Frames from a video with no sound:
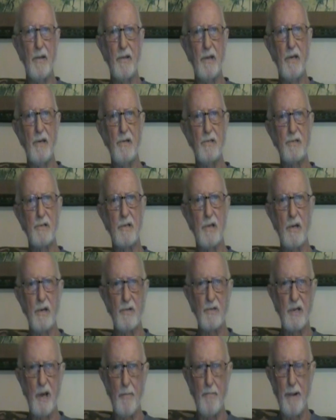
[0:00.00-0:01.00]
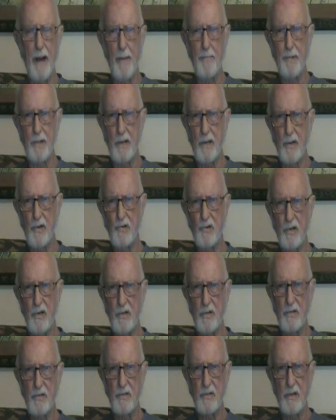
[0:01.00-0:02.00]
these
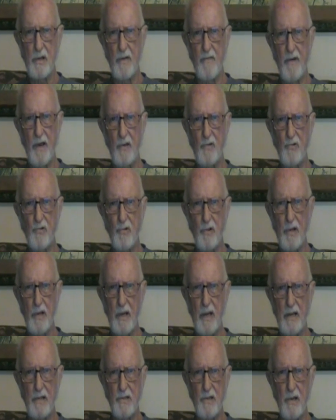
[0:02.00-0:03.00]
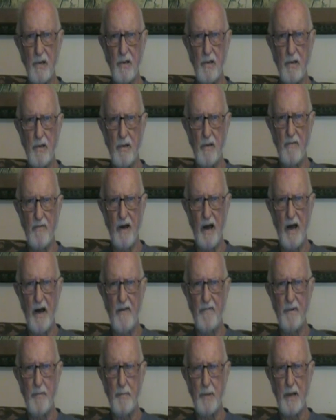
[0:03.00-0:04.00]
subpopulations eventually, as they
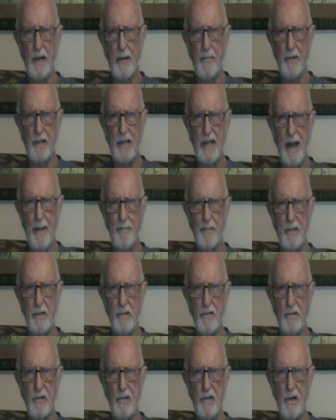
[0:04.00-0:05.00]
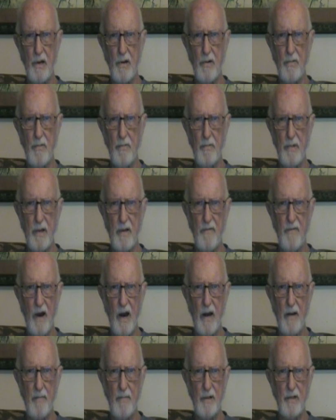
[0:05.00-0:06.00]
evolve and become adapted to their
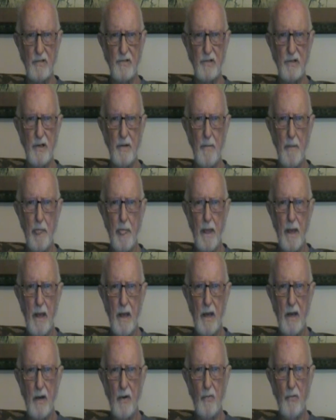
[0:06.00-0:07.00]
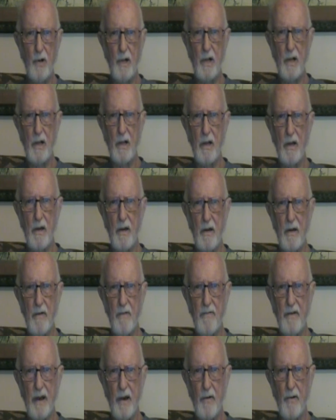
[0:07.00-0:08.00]
environments, will
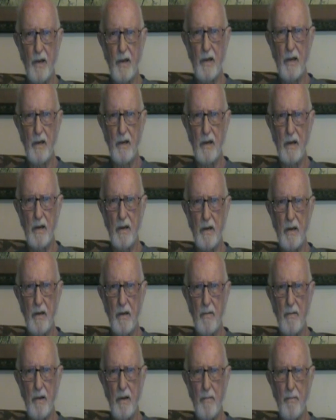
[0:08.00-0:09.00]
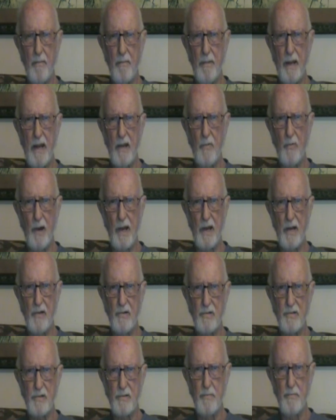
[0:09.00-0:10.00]
vary in many
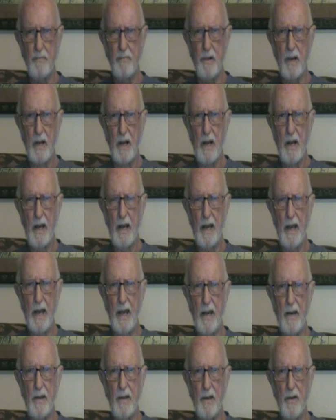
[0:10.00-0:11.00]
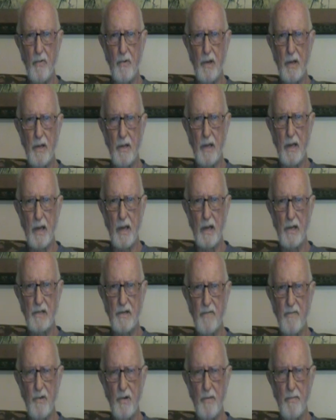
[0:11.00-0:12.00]
ways. And in the
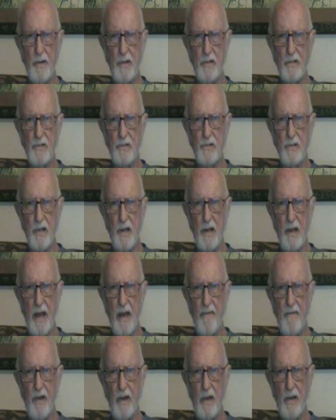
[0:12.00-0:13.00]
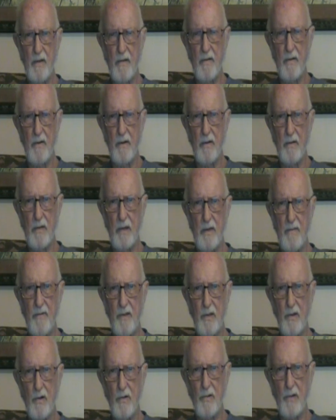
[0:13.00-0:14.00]
case of humans, that have
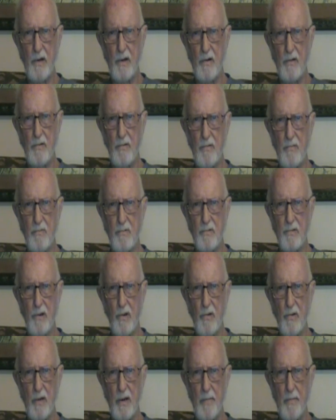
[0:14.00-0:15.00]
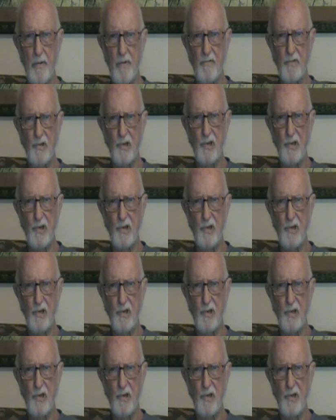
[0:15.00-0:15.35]
even though their total number of